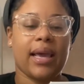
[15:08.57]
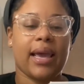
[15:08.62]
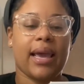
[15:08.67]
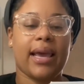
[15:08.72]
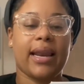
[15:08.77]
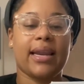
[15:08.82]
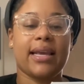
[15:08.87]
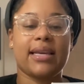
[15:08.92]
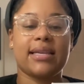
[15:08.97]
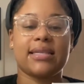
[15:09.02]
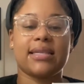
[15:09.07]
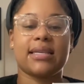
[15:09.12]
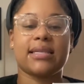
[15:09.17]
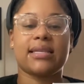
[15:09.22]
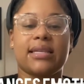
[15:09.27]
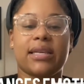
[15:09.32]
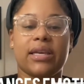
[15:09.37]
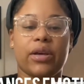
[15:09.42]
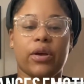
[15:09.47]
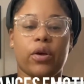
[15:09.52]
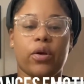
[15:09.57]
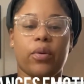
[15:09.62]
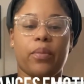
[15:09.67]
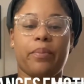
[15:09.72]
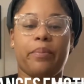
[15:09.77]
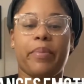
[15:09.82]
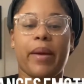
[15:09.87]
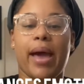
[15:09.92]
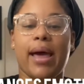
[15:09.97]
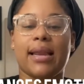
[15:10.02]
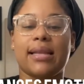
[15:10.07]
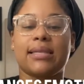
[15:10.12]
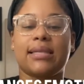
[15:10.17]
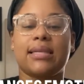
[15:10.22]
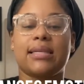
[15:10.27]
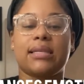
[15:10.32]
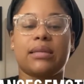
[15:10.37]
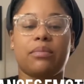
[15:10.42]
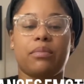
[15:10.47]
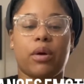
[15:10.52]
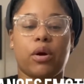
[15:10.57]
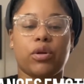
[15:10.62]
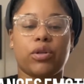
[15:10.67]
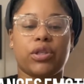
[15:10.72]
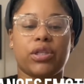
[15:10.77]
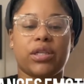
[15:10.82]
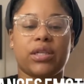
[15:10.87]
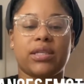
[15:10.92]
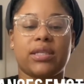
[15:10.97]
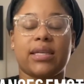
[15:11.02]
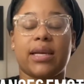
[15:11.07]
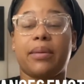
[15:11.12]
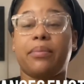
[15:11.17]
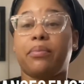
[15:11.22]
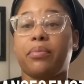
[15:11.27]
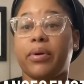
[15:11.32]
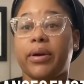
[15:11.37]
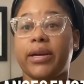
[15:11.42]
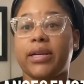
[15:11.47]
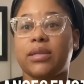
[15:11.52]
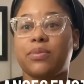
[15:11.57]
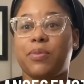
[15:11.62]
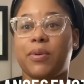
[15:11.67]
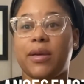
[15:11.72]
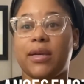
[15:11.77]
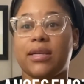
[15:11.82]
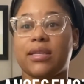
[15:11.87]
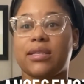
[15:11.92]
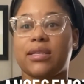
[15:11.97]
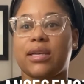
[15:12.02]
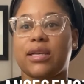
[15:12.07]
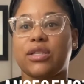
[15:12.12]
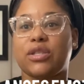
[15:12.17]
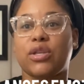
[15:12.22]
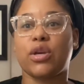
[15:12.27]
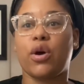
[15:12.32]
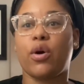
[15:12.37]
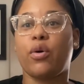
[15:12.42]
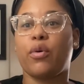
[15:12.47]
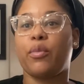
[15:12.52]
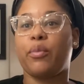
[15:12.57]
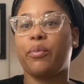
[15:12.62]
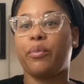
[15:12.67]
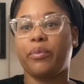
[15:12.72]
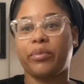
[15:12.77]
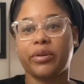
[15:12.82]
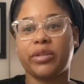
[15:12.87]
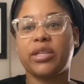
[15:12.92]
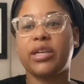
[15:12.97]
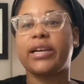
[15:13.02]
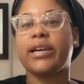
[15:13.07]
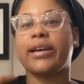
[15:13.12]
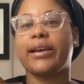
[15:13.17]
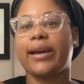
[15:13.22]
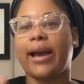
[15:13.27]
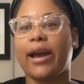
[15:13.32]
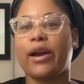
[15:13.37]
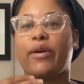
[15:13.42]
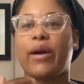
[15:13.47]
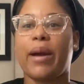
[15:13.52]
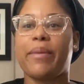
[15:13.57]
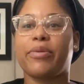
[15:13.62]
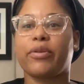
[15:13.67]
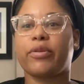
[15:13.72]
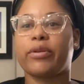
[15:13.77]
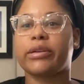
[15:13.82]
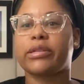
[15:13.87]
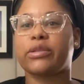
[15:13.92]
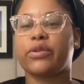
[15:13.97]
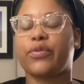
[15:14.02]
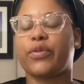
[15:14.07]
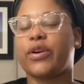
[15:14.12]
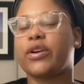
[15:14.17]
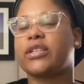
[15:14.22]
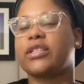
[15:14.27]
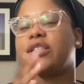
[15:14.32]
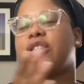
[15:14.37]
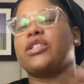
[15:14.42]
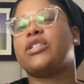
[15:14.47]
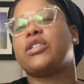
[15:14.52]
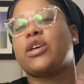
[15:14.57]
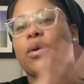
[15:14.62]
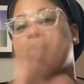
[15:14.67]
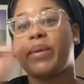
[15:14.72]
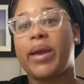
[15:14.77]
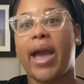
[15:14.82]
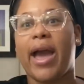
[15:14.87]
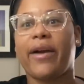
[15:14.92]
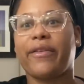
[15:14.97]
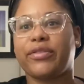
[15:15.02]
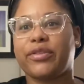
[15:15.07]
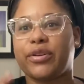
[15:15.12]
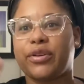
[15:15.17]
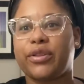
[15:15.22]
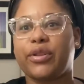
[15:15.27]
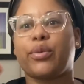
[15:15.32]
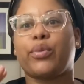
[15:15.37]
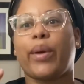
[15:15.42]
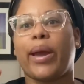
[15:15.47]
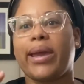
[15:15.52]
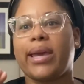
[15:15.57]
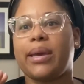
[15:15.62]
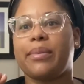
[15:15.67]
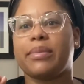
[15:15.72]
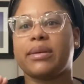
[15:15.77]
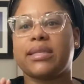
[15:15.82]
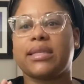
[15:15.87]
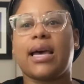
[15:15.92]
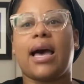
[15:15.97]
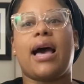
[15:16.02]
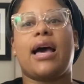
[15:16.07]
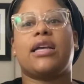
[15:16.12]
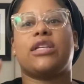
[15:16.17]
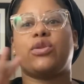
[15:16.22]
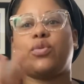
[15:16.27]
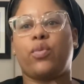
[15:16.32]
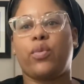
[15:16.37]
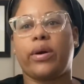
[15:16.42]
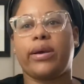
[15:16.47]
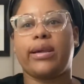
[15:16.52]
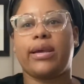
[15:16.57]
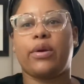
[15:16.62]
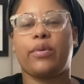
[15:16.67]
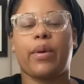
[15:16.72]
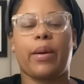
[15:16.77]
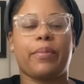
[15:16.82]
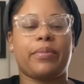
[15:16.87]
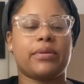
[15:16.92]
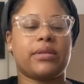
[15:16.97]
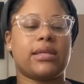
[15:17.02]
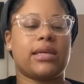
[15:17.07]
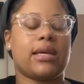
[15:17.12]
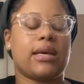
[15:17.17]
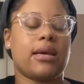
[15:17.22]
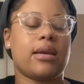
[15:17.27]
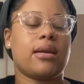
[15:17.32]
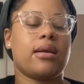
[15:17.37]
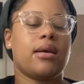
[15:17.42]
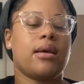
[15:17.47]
It eases guilt, balances emotions, and brings peace. And so she, I grabbed the crystal first, and she told me after the Reiki massage what it represented.